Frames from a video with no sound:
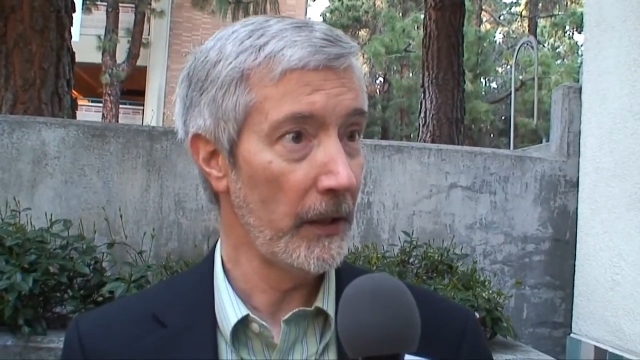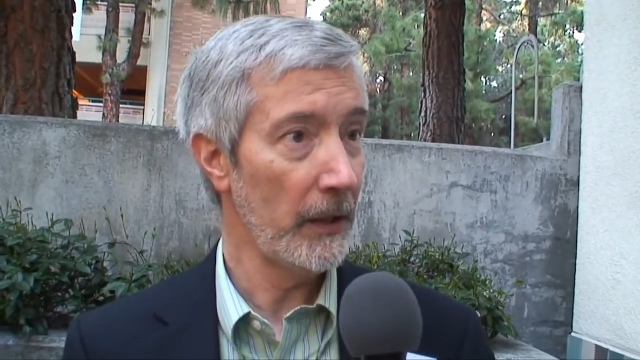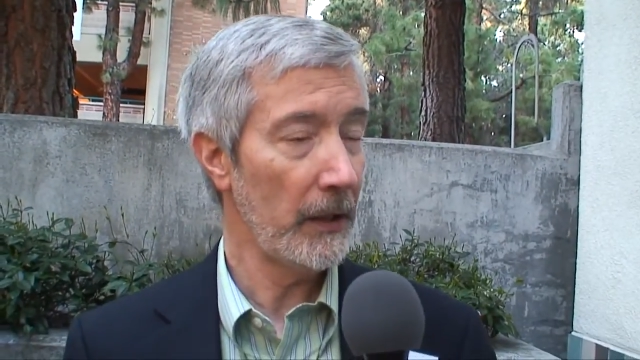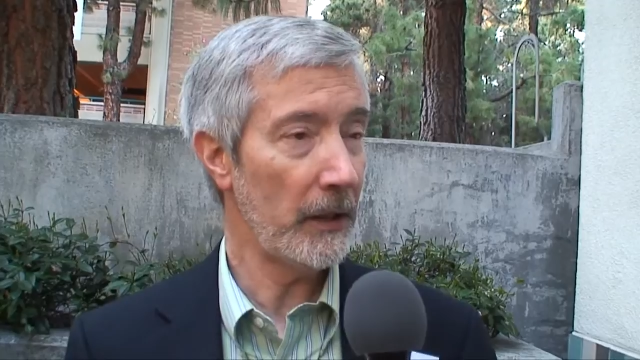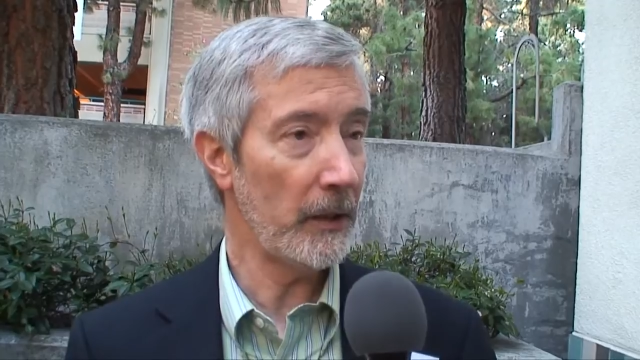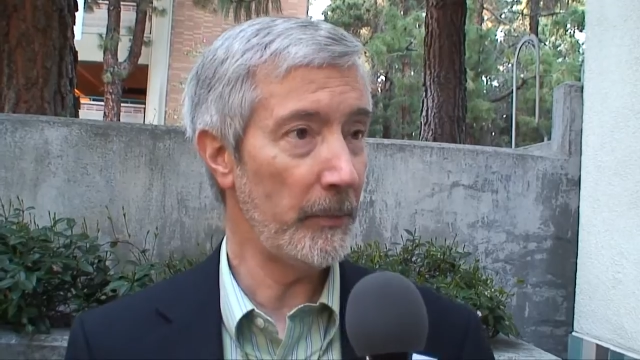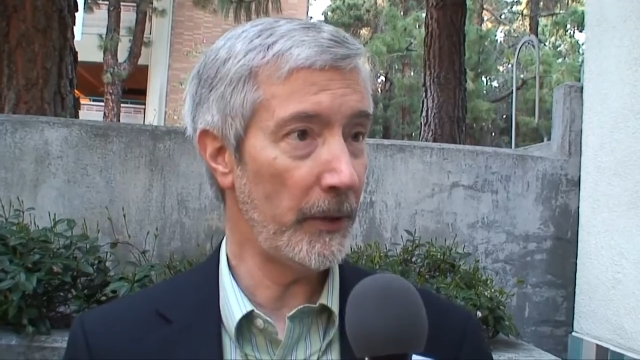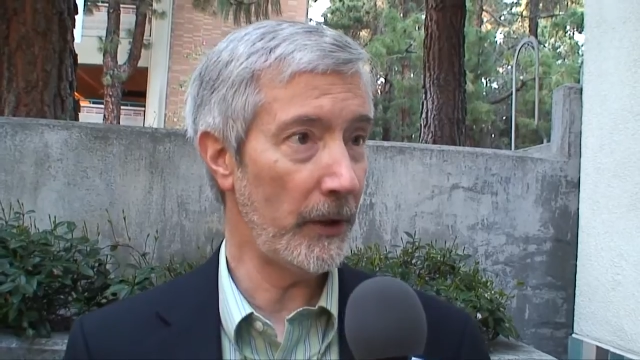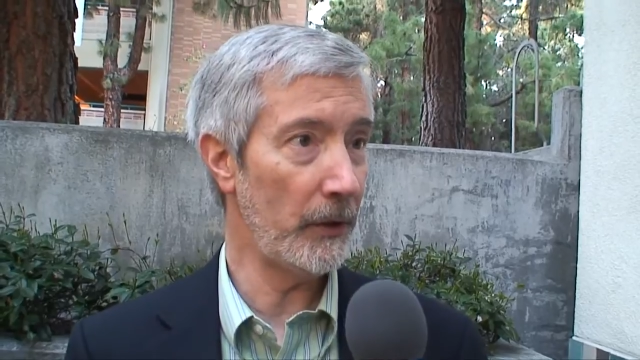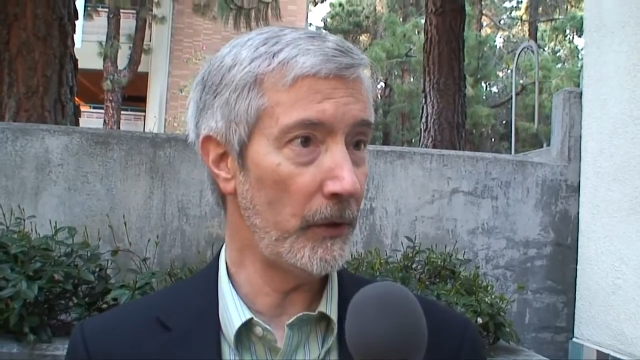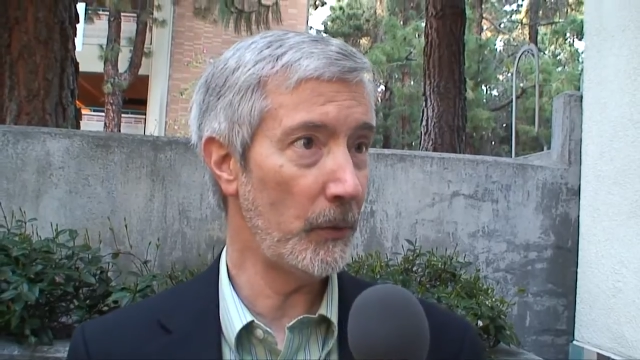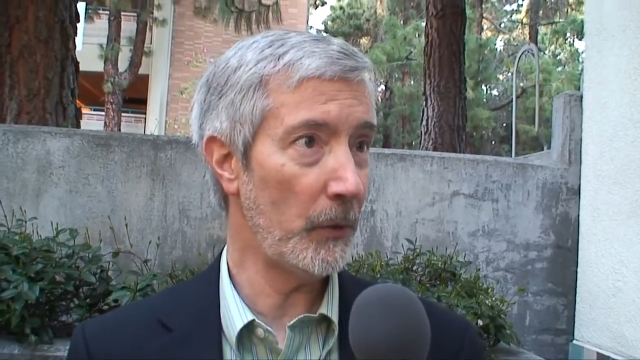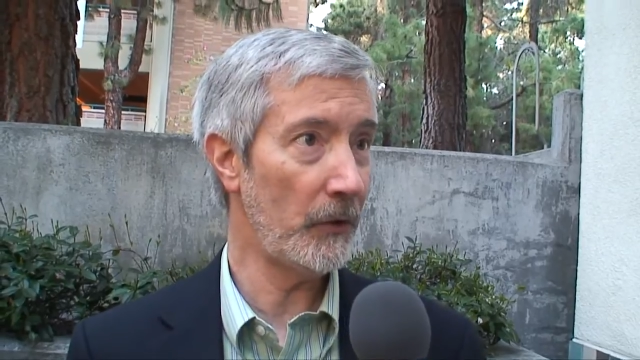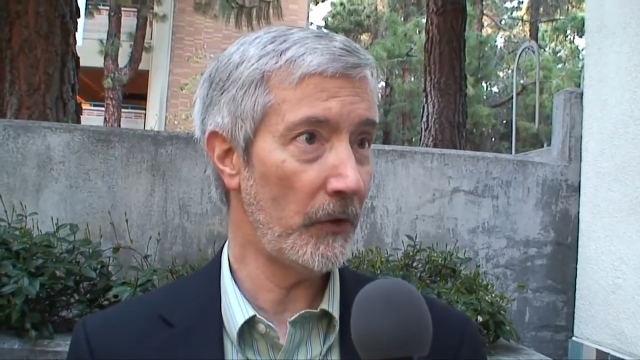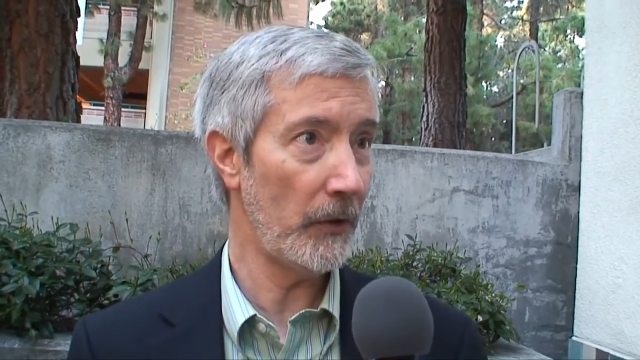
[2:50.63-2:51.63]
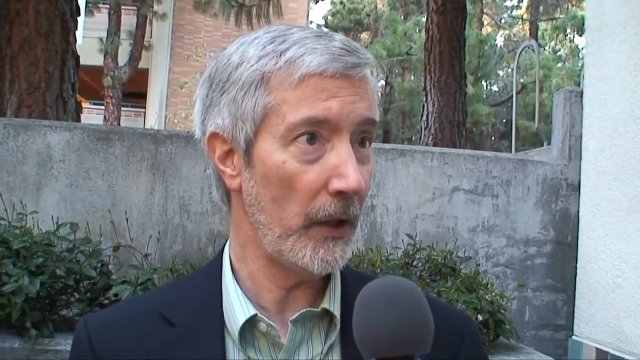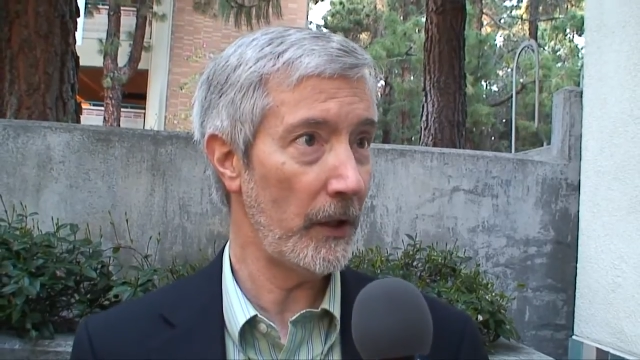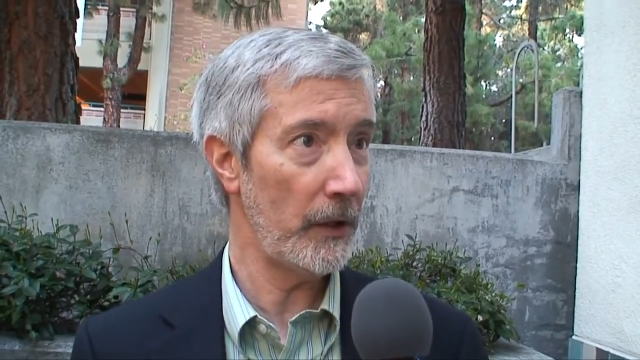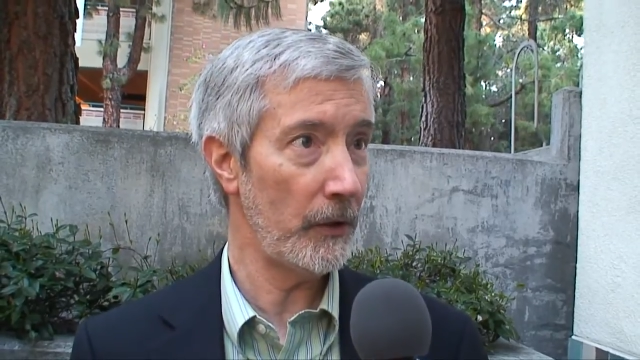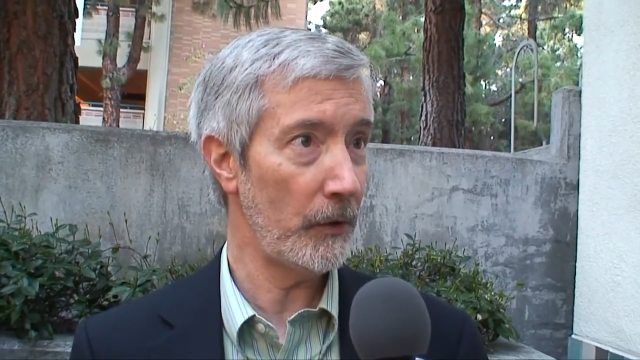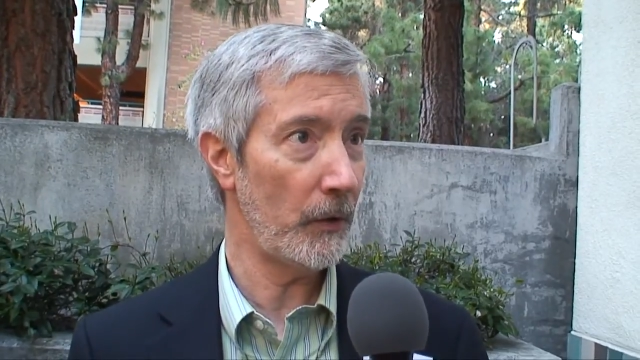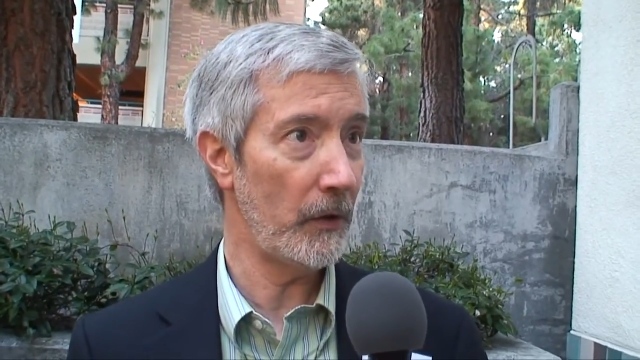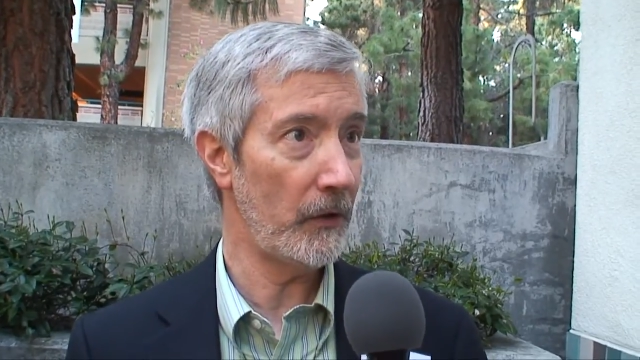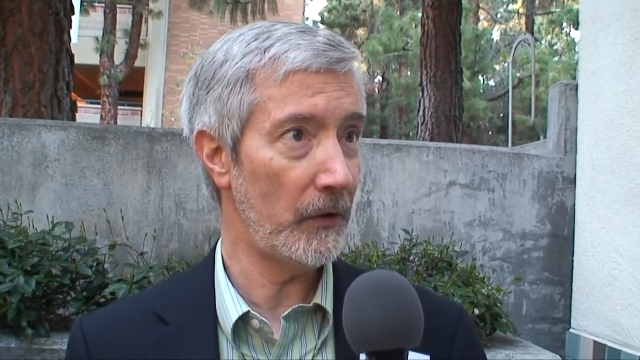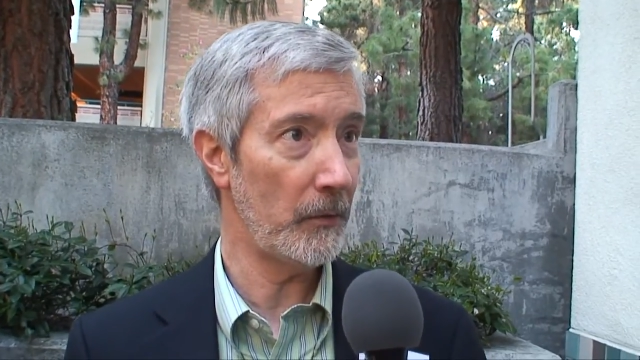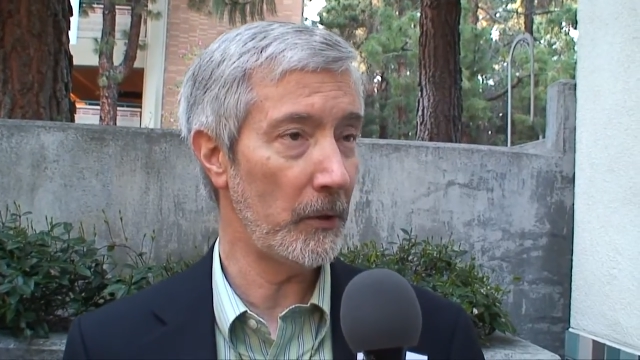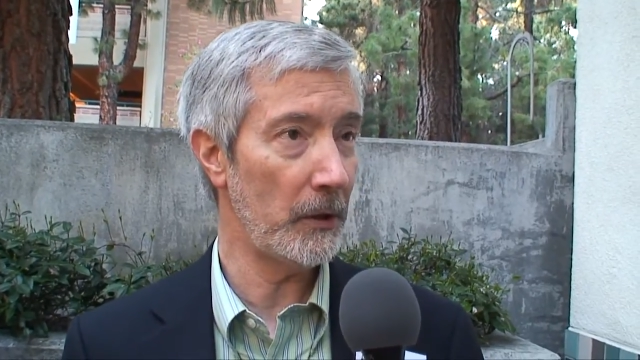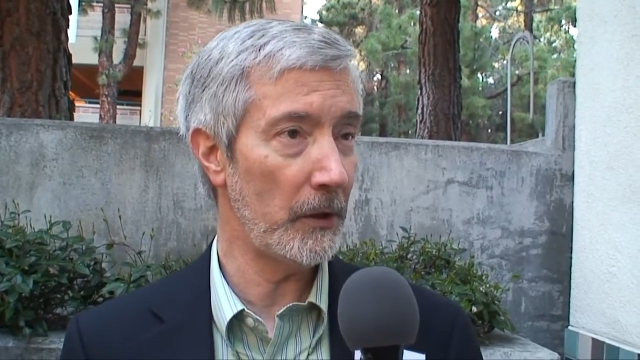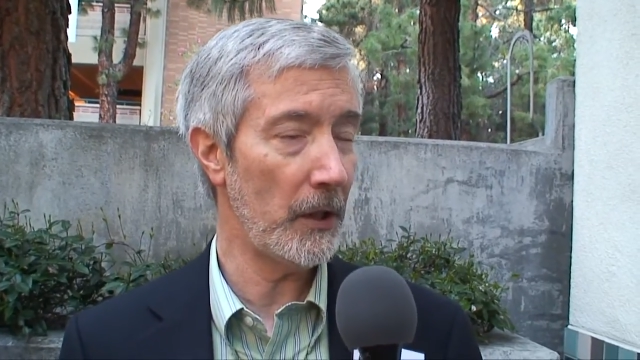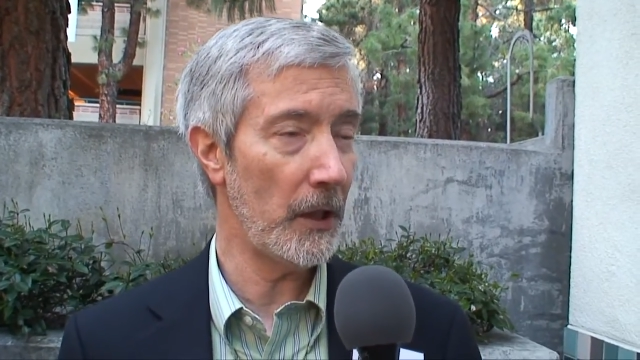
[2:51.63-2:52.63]
compared to a slight increase
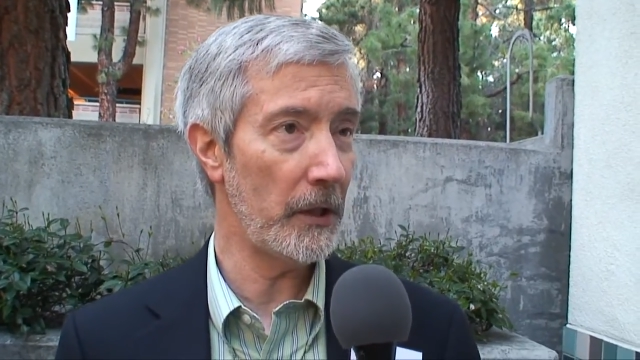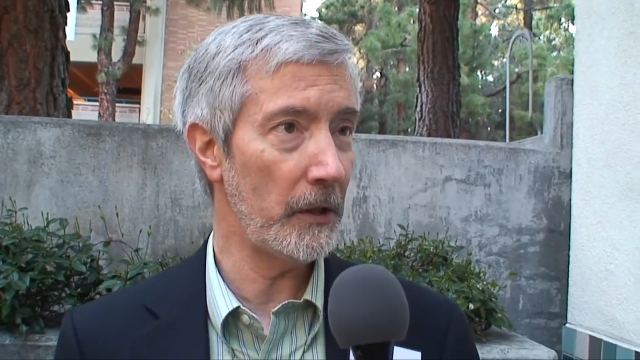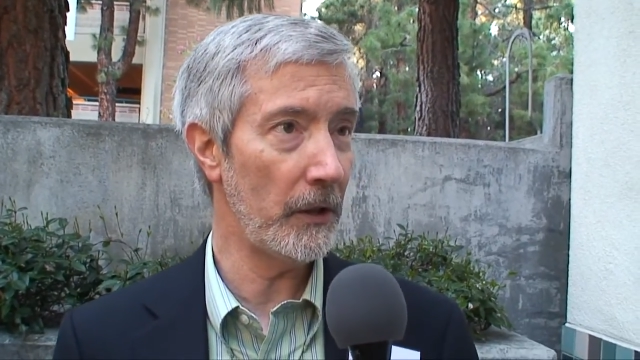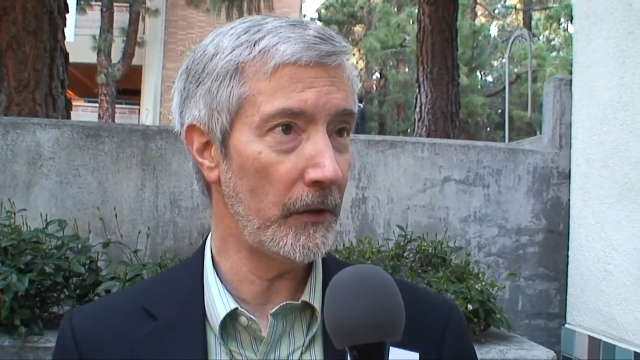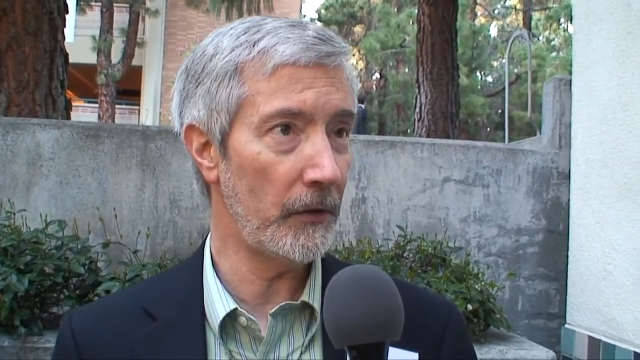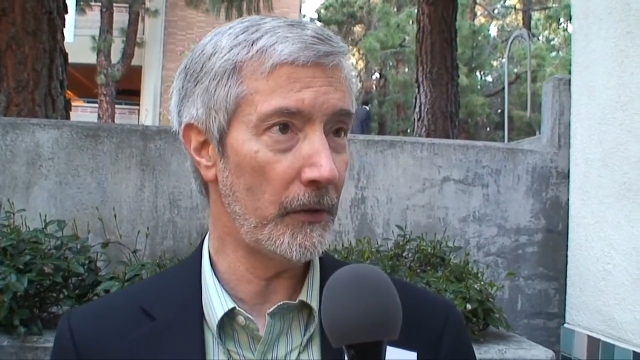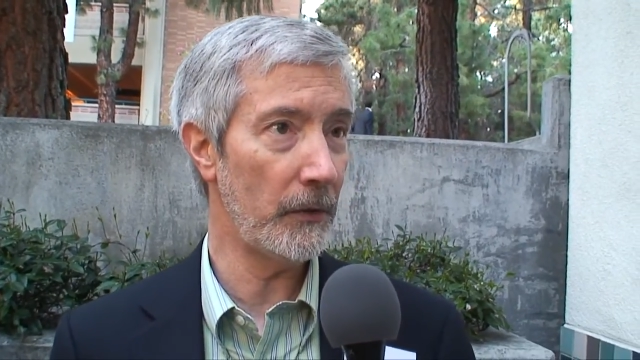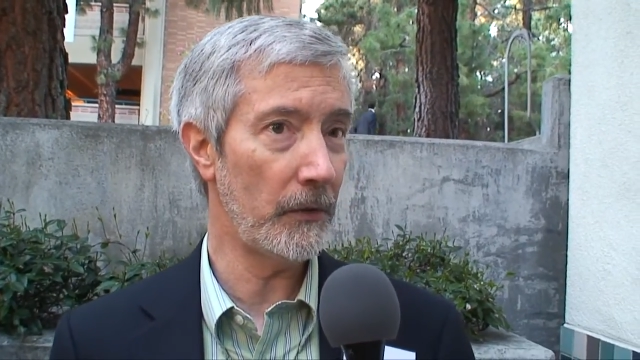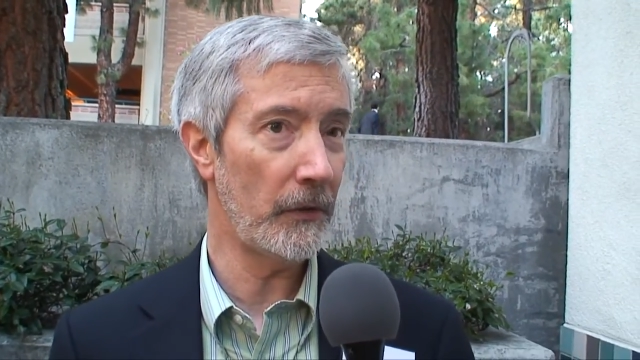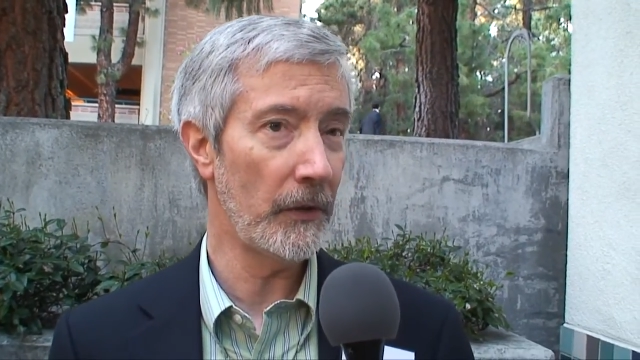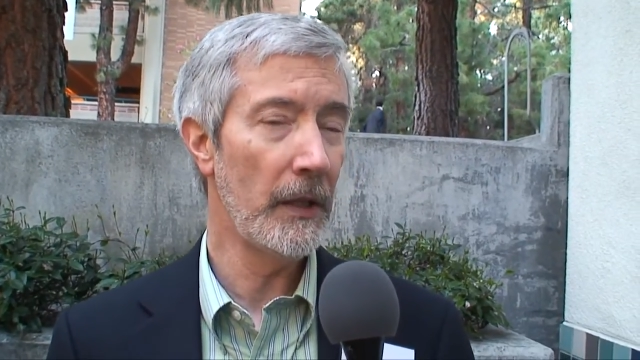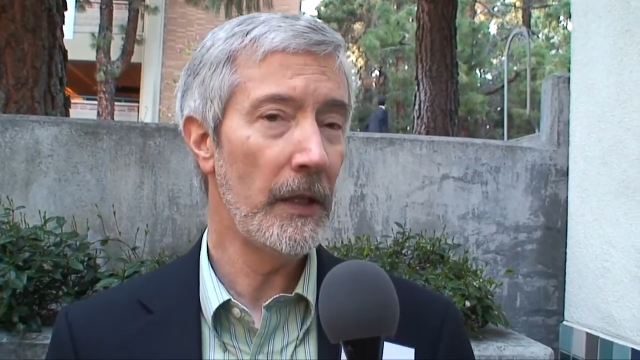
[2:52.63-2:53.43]
among non listeners.